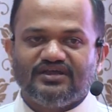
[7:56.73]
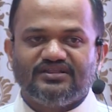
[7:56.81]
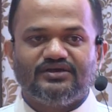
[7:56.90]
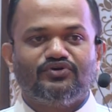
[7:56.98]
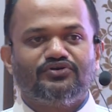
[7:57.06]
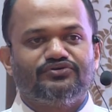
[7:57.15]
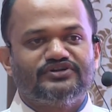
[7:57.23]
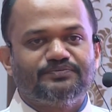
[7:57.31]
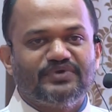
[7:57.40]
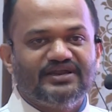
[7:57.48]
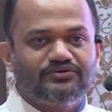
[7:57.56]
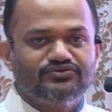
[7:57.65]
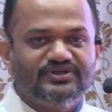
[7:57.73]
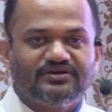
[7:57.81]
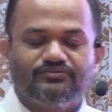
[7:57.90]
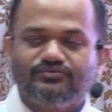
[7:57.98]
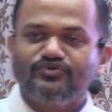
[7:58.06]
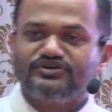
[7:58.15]
they want to reply to their
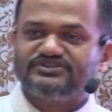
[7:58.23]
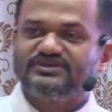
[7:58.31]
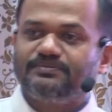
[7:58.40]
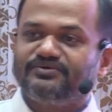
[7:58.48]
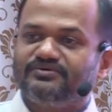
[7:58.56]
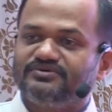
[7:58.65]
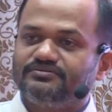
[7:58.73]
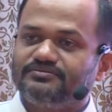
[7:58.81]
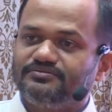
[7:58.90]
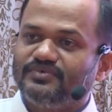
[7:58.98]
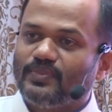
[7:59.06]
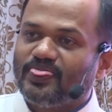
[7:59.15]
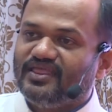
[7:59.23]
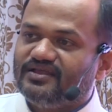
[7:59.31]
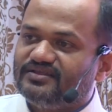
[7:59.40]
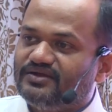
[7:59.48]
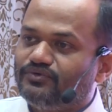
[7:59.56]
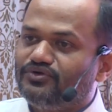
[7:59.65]
WhatsApp,
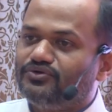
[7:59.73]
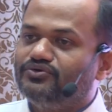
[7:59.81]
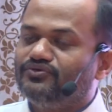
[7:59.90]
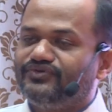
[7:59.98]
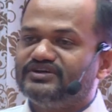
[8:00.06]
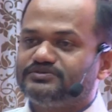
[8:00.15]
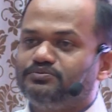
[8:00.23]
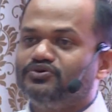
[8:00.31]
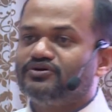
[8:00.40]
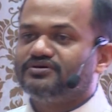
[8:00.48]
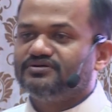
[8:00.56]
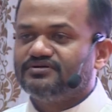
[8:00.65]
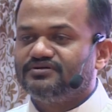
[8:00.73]
they want to do Facebook